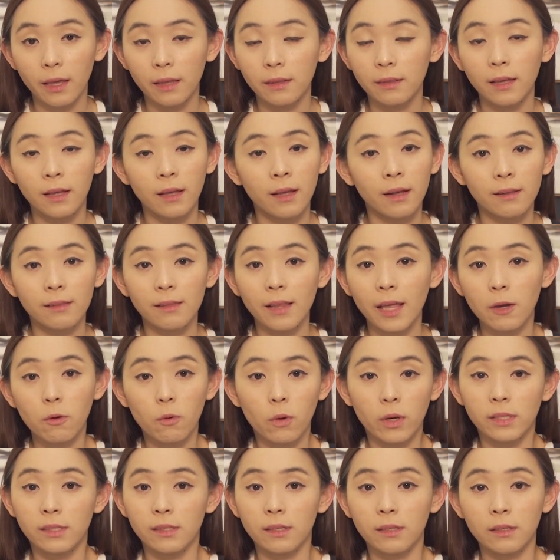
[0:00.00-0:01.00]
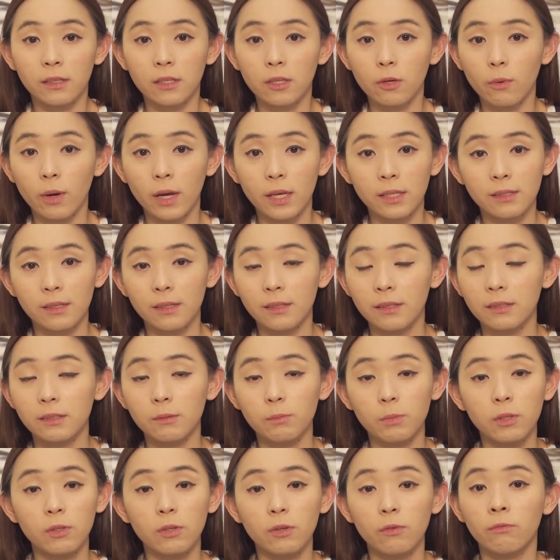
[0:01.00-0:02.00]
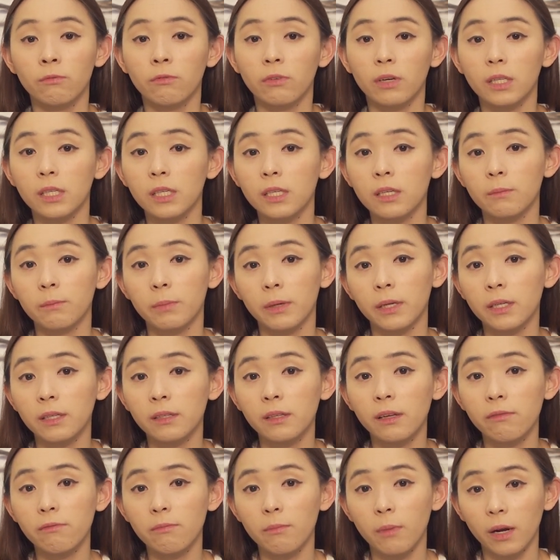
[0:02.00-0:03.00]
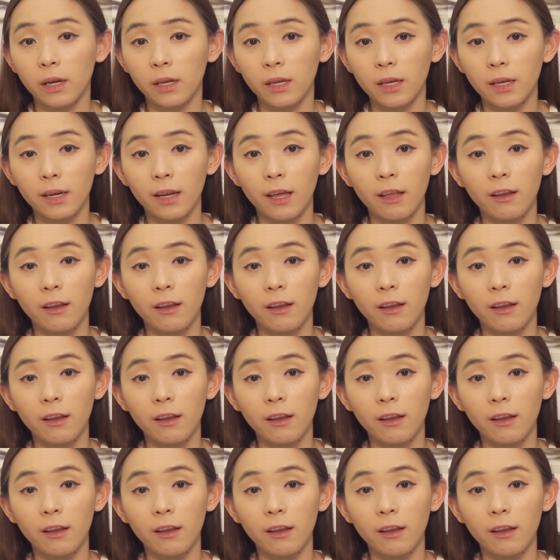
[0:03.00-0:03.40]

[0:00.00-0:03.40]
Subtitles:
and likewise in the US, it's been a really competitive market,